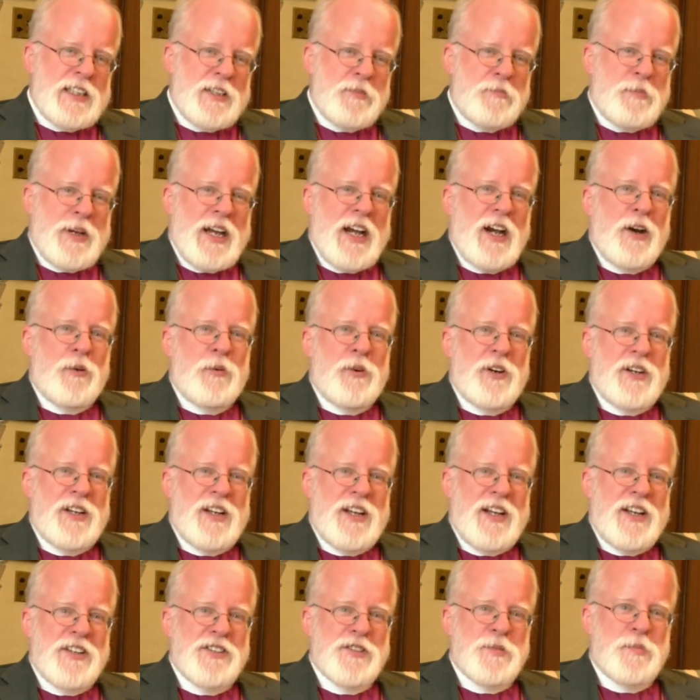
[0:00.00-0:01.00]
power,
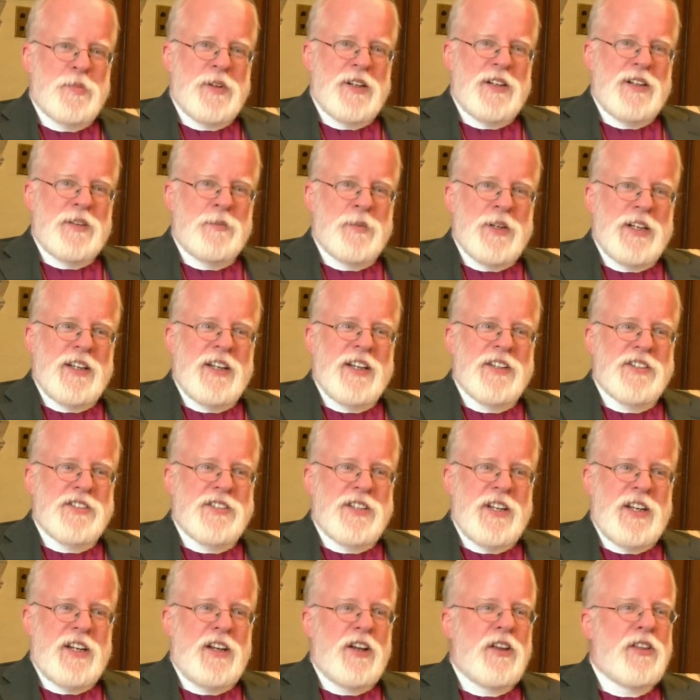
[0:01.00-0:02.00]
yes, but let's
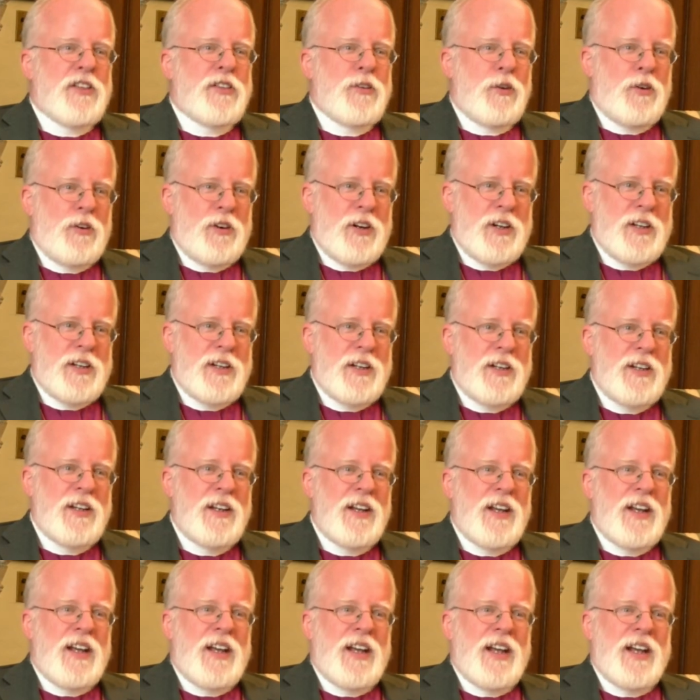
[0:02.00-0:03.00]
say authority
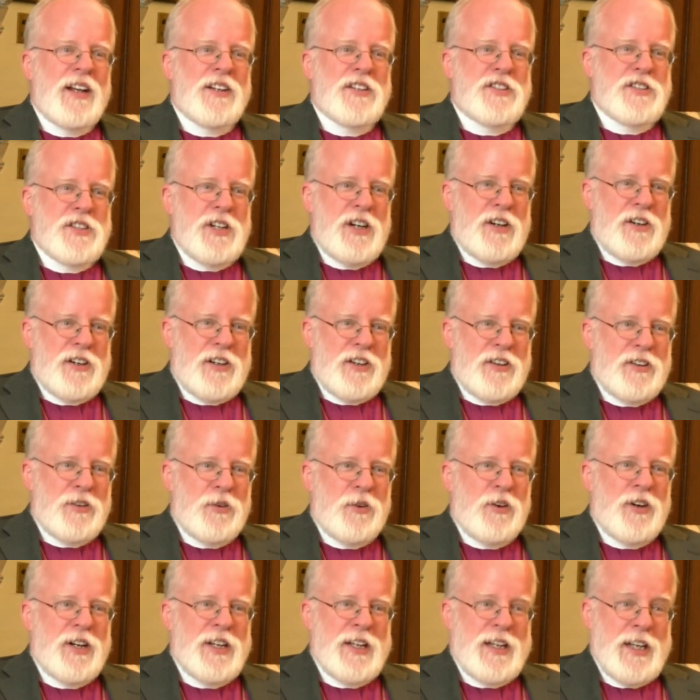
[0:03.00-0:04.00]
and shared
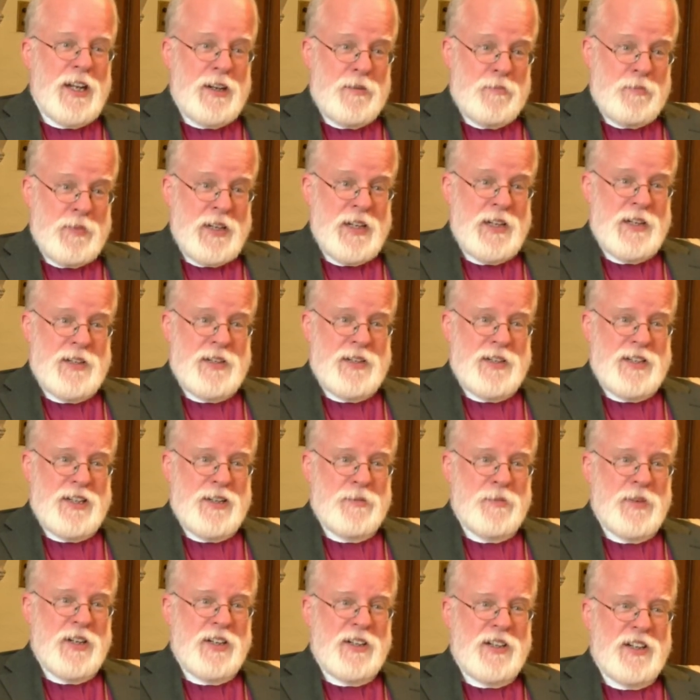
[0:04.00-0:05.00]
authority can mean
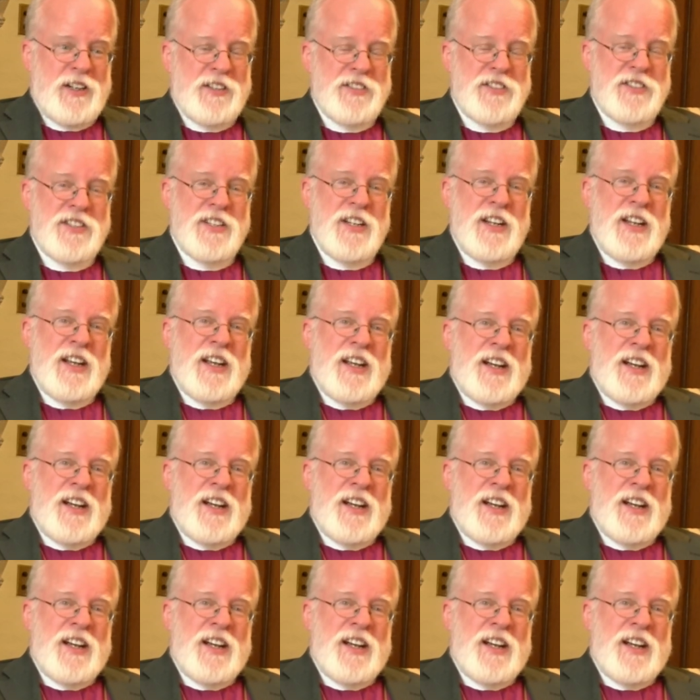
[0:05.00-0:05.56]
among us.